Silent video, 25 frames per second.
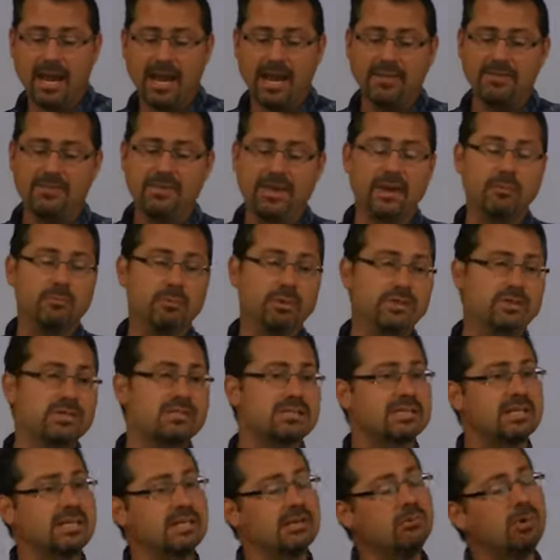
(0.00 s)
And then when
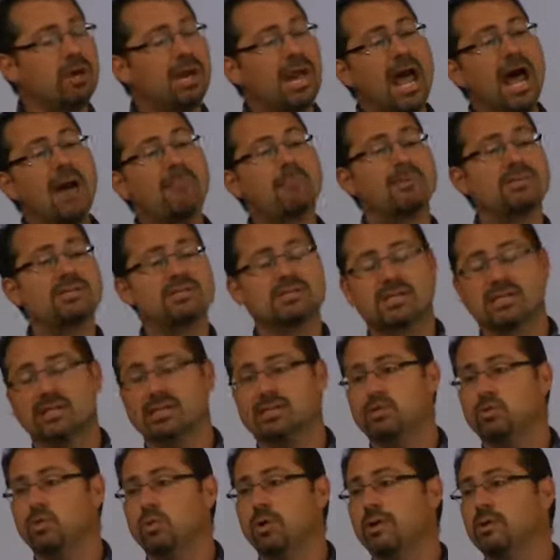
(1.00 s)
you see what happens
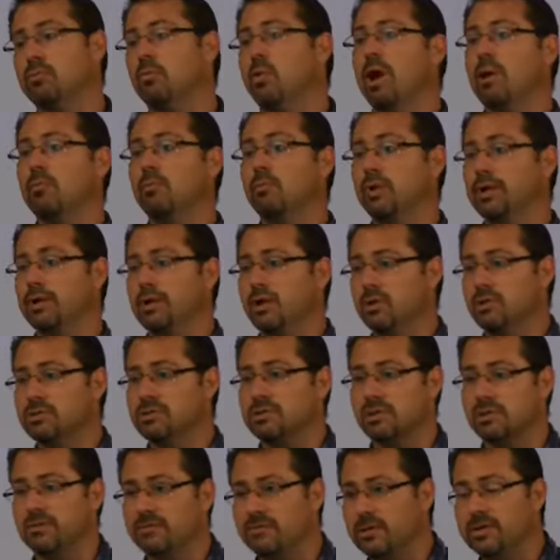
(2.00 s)
in 21, where he
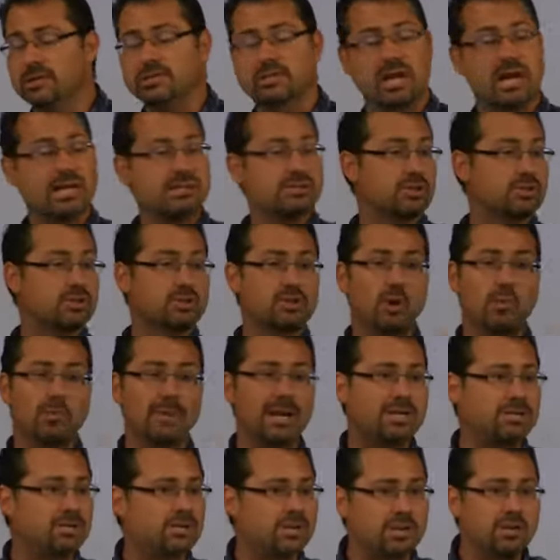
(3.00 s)
goes to the Philistines, there's no
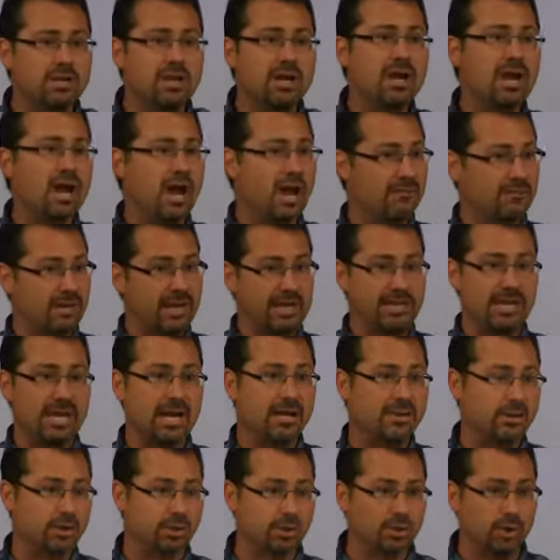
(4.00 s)
mention of
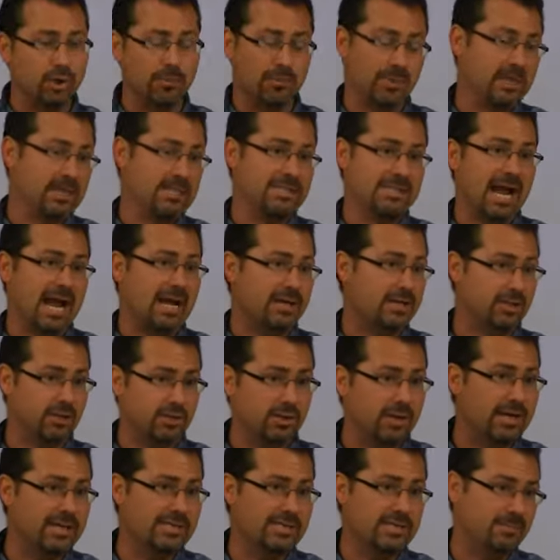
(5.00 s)
any other group. And he's
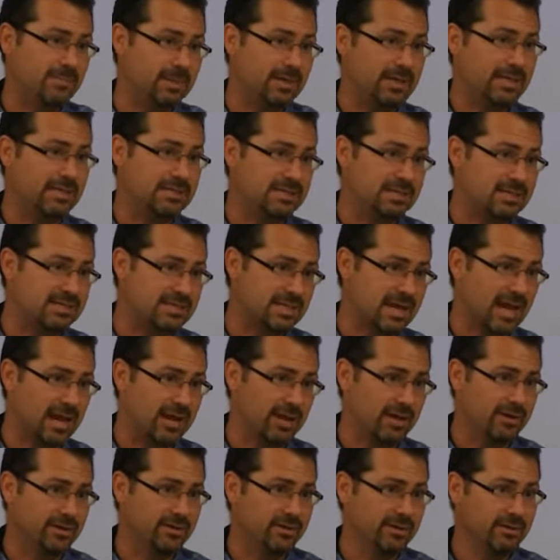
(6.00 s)
acting crazy because he's
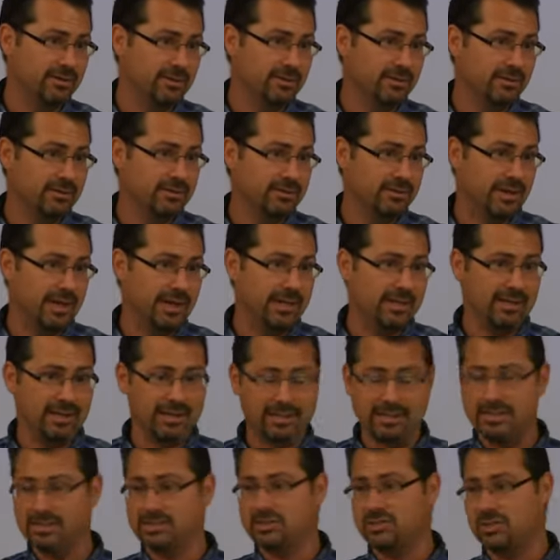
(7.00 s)
scared, right?
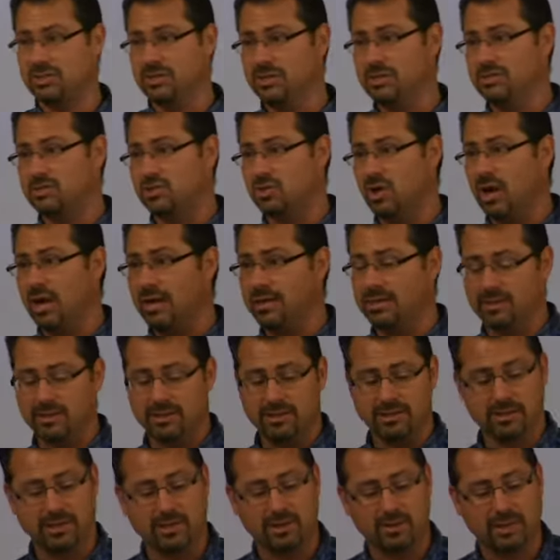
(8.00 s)
And he's, he's trying
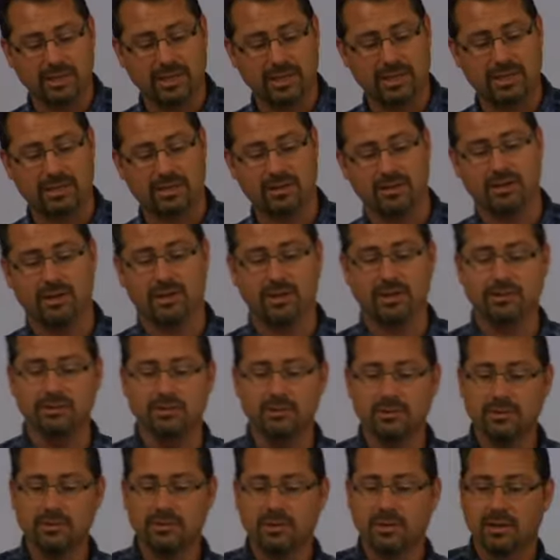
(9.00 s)
to, you know, get out of
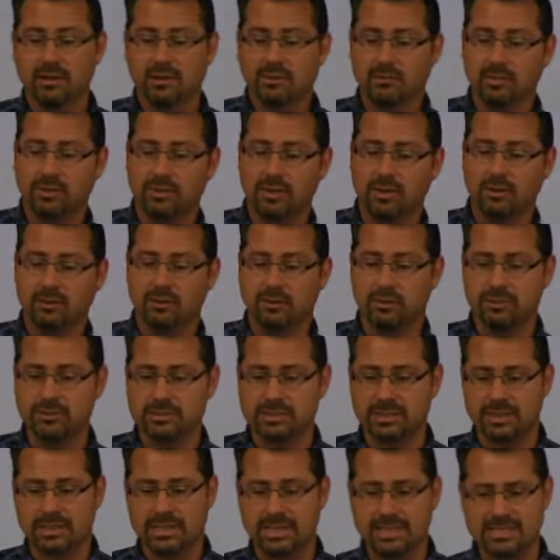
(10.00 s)
there without
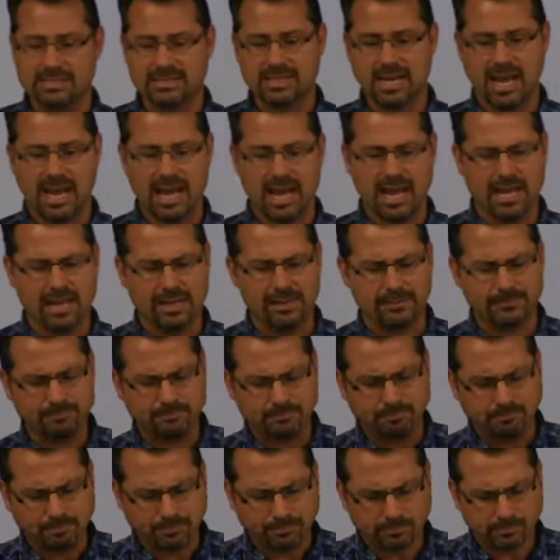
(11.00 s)
losing his
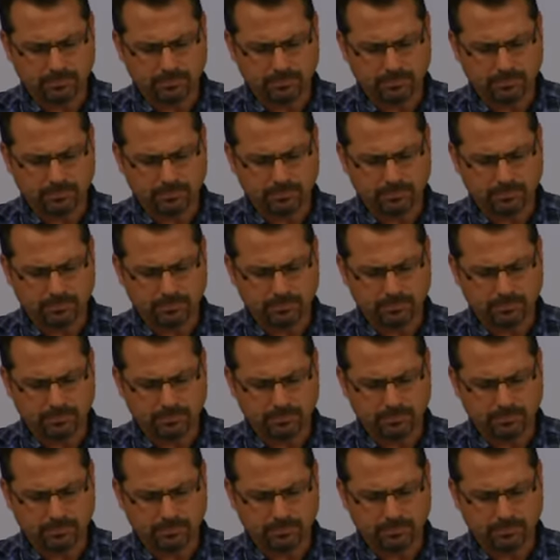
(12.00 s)
head.